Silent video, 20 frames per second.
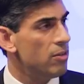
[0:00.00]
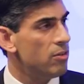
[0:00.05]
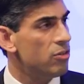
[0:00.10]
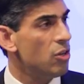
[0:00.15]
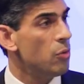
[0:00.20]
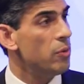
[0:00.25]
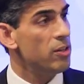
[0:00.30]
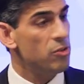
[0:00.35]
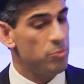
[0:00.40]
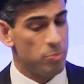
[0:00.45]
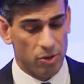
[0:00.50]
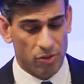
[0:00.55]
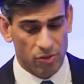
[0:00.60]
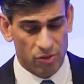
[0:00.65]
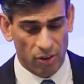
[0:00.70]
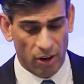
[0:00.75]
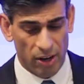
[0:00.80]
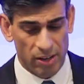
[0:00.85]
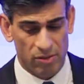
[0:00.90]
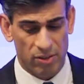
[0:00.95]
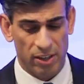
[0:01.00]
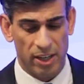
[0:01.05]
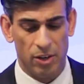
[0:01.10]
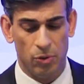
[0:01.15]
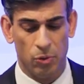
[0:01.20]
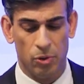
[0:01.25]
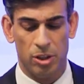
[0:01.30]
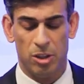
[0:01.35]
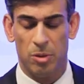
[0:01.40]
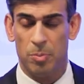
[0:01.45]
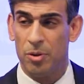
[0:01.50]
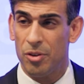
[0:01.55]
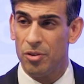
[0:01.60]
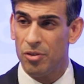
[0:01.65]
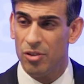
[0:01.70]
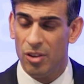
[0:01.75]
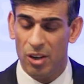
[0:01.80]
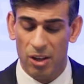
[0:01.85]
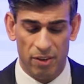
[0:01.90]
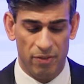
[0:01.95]
So it is precisely in order to
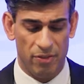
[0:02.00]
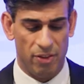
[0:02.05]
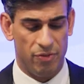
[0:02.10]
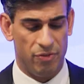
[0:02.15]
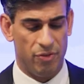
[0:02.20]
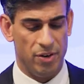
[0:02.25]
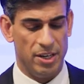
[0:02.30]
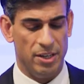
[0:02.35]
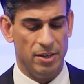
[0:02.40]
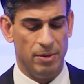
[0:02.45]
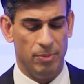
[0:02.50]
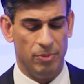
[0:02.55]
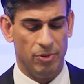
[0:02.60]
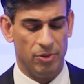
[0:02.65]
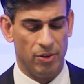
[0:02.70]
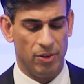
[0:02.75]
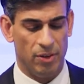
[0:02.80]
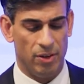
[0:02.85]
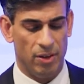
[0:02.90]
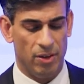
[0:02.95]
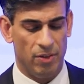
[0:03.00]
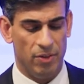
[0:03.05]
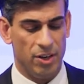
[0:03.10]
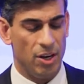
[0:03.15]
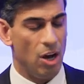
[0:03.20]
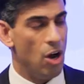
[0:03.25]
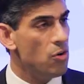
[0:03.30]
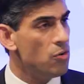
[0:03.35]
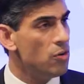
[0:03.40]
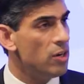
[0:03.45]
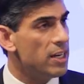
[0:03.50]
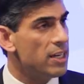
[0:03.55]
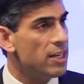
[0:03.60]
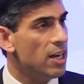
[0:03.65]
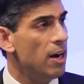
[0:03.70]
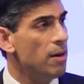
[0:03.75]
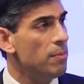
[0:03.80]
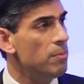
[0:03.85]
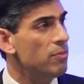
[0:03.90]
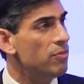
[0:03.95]
preserve the freedoms that only
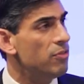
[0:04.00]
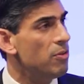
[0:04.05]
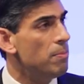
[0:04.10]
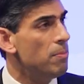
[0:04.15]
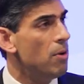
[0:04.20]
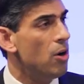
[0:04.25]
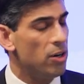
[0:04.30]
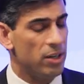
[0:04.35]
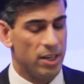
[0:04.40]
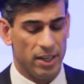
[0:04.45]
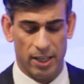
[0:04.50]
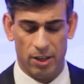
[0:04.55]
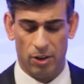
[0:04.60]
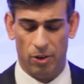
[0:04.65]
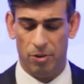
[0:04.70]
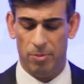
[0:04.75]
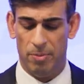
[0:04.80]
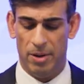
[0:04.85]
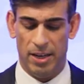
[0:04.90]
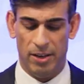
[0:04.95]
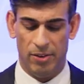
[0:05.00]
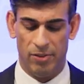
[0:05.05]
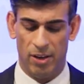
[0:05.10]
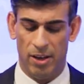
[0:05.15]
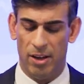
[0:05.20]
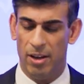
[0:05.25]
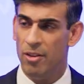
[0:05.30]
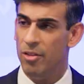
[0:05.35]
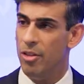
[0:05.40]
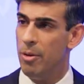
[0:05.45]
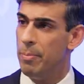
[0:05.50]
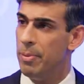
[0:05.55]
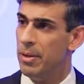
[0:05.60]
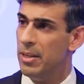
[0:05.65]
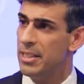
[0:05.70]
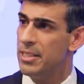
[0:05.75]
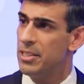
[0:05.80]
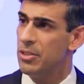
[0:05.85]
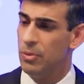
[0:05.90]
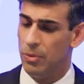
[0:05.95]
come from market economies that
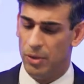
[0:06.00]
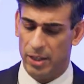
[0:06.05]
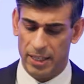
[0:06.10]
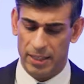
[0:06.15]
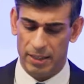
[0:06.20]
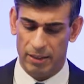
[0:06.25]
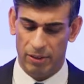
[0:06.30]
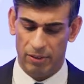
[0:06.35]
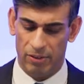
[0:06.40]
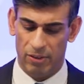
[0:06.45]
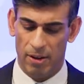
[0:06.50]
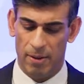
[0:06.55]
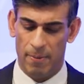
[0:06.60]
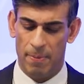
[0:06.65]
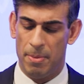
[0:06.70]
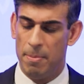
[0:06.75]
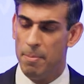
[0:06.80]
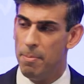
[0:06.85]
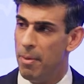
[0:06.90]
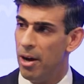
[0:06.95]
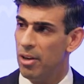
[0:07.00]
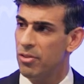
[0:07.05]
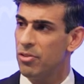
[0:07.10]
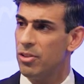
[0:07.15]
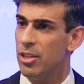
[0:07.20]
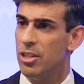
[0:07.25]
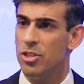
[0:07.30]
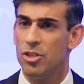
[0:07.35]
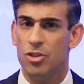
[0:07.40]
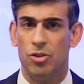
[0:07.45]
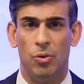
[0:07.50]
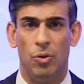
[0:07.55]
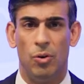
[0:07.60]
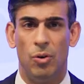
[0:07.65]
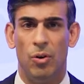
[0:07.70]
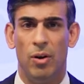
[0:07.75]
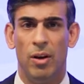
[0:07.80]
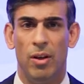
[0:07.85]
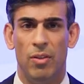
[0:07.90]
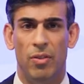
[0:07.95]
political leaders must
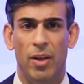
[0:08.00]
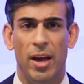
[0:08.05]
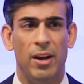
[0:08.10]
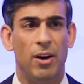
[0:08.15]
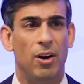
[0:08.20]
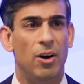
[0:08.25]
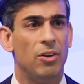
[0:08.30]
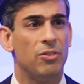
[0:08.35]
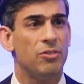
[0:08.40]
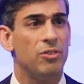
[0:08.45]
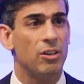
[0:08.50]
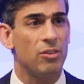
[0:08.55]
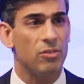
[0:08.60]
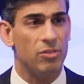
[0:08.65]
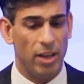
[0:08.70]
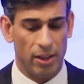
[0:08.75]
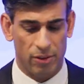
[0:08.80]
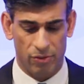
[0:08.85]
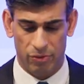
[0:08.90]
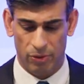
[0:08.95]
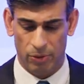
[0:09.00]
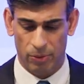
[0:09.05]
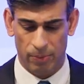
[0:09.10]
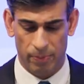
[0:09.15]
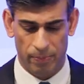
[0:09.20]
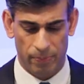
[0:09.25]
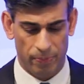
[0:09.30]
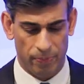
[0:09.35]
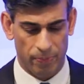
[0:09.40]
ensure they are successful.